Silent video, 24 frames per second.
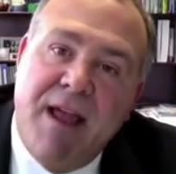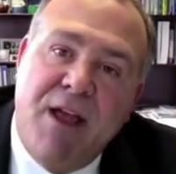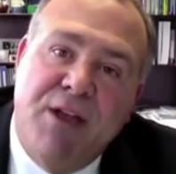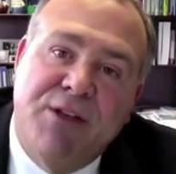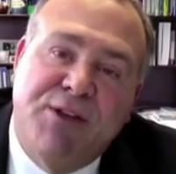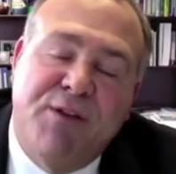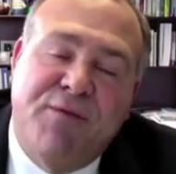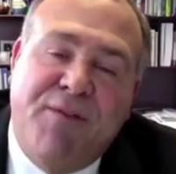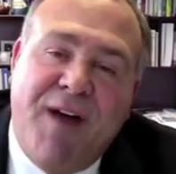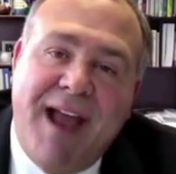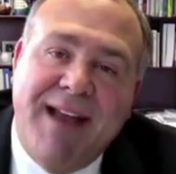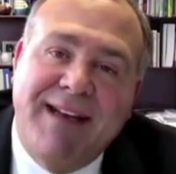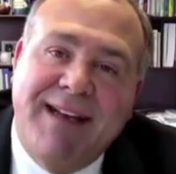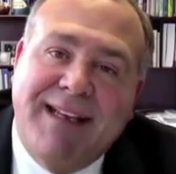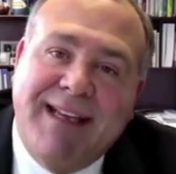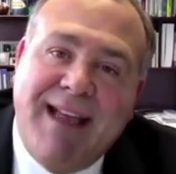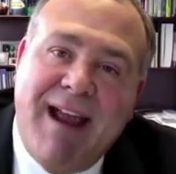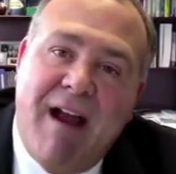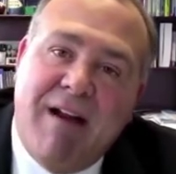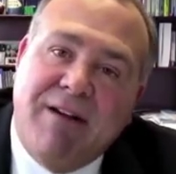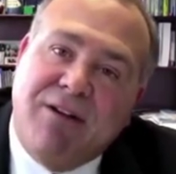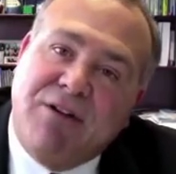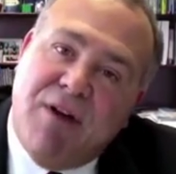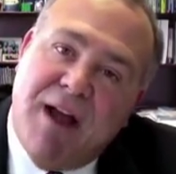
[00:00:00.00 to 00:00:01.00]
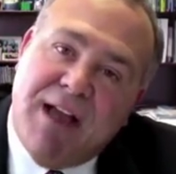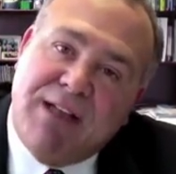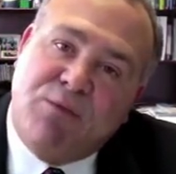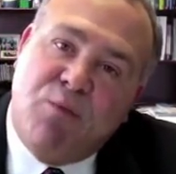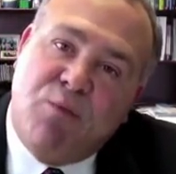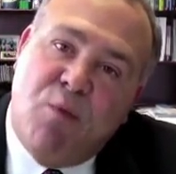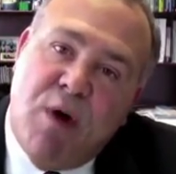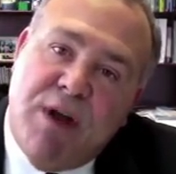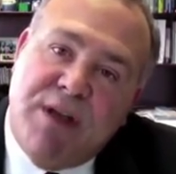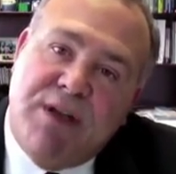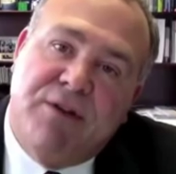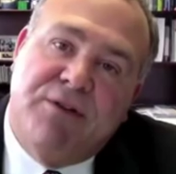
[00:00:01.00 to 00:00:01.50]
So if I had to characterize
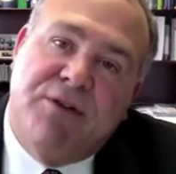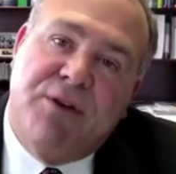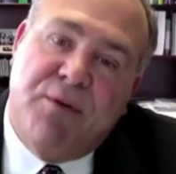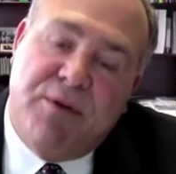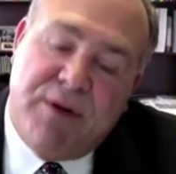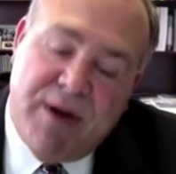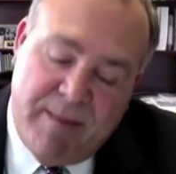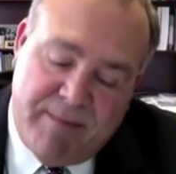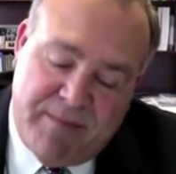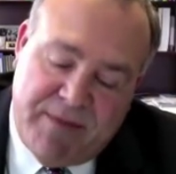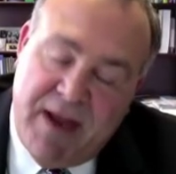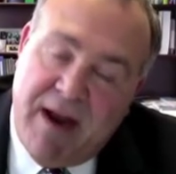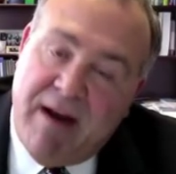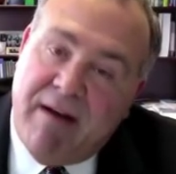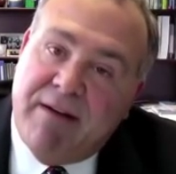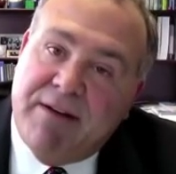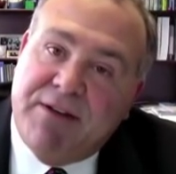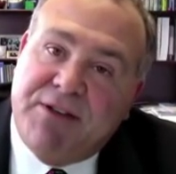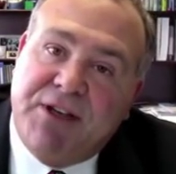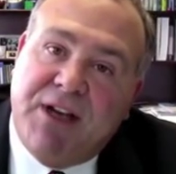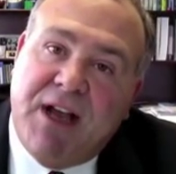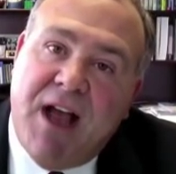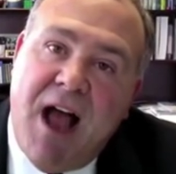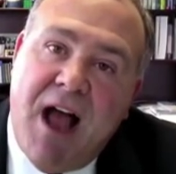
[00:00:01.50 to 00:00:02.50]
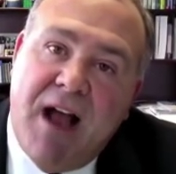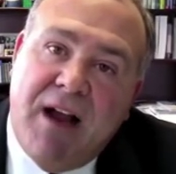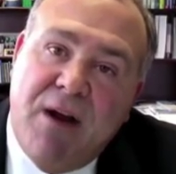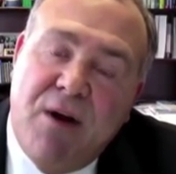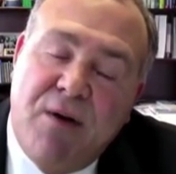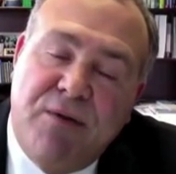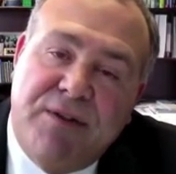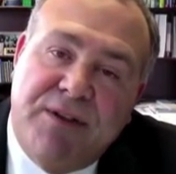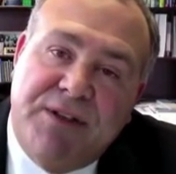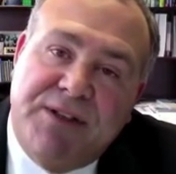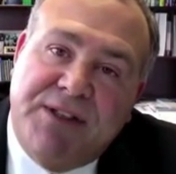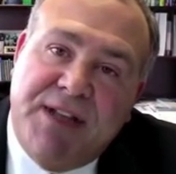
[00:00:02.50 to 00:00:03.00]
what you're doing up there in
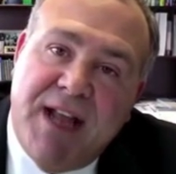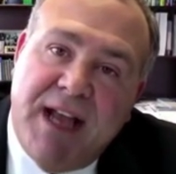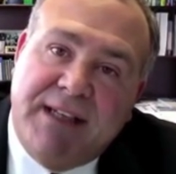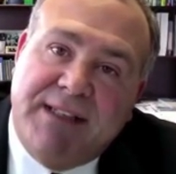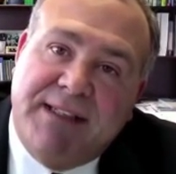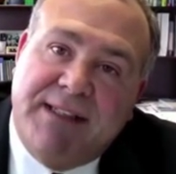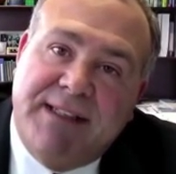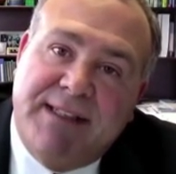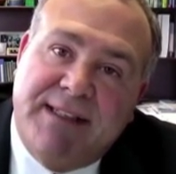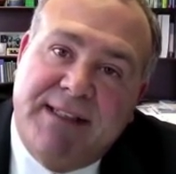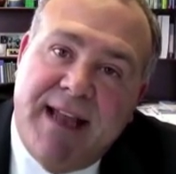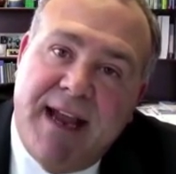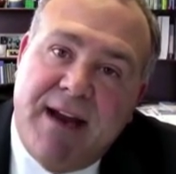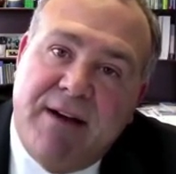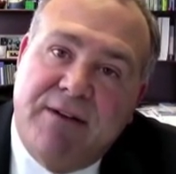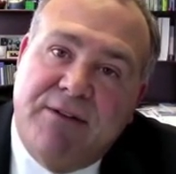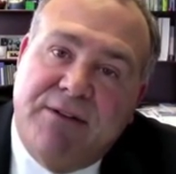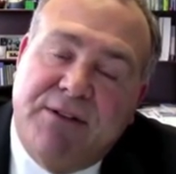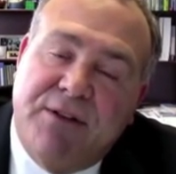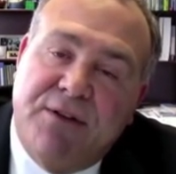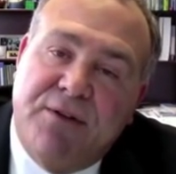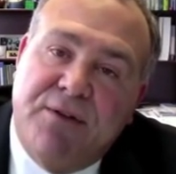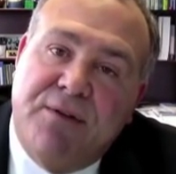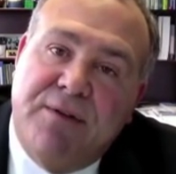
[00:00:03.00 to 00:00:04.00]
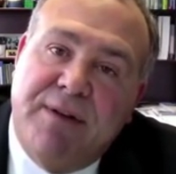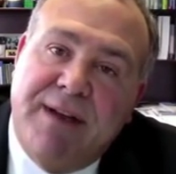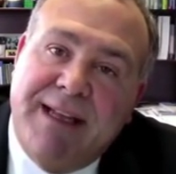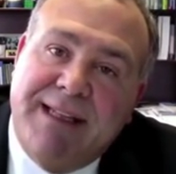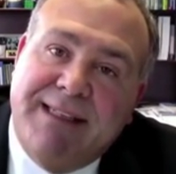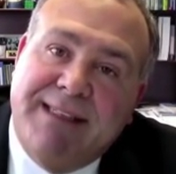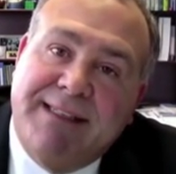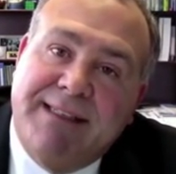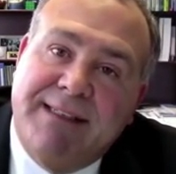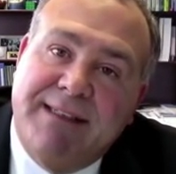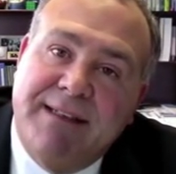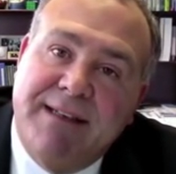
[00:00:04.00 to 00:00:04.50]
Chicago this next day or two,
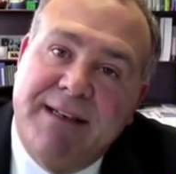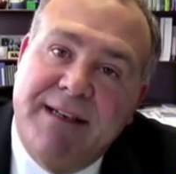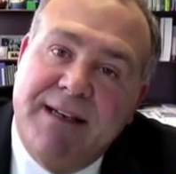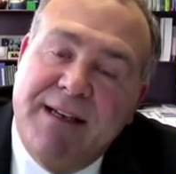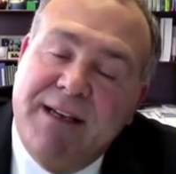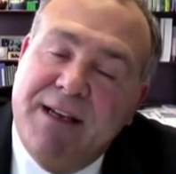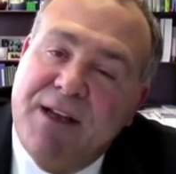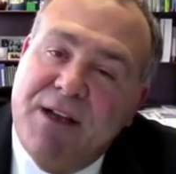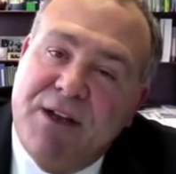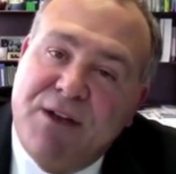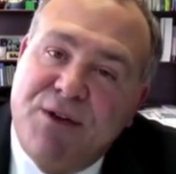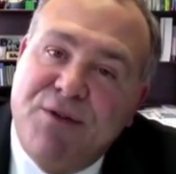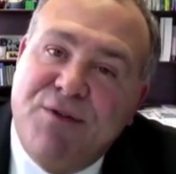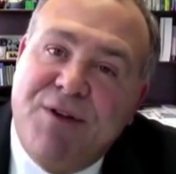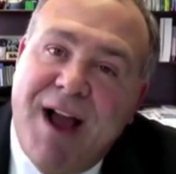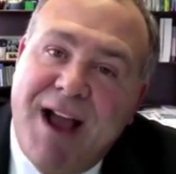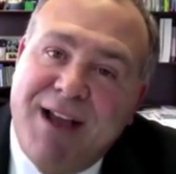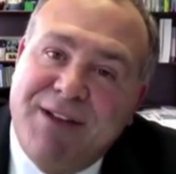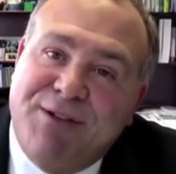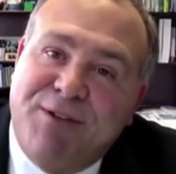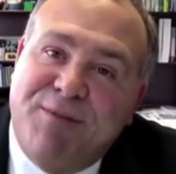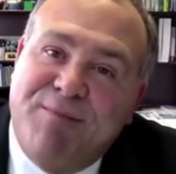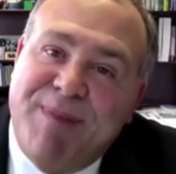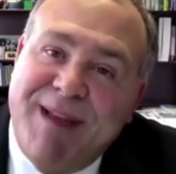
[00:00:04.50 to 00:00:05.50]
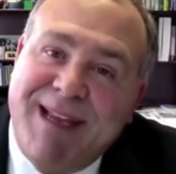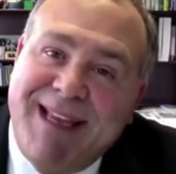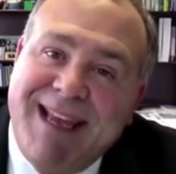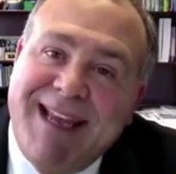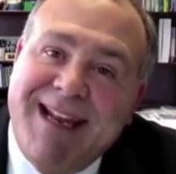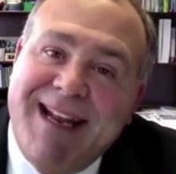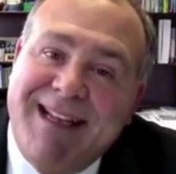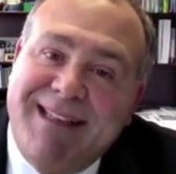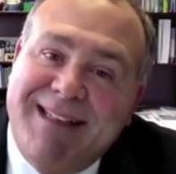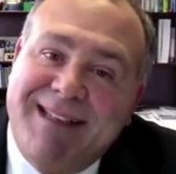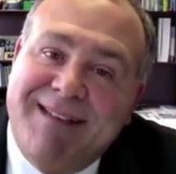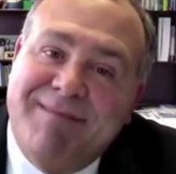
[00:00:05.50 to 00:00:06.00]
it's you guys are
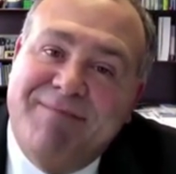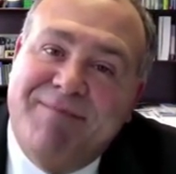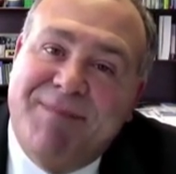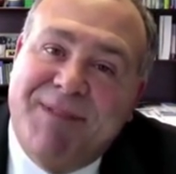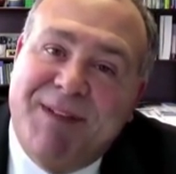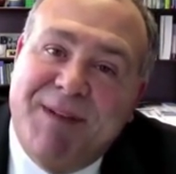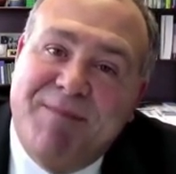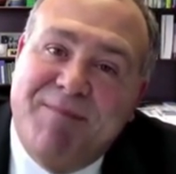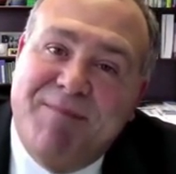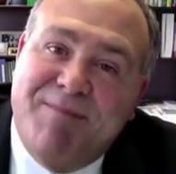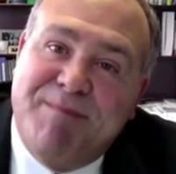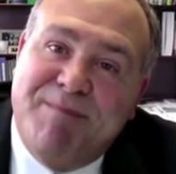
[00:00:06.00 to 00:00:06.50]
beginning to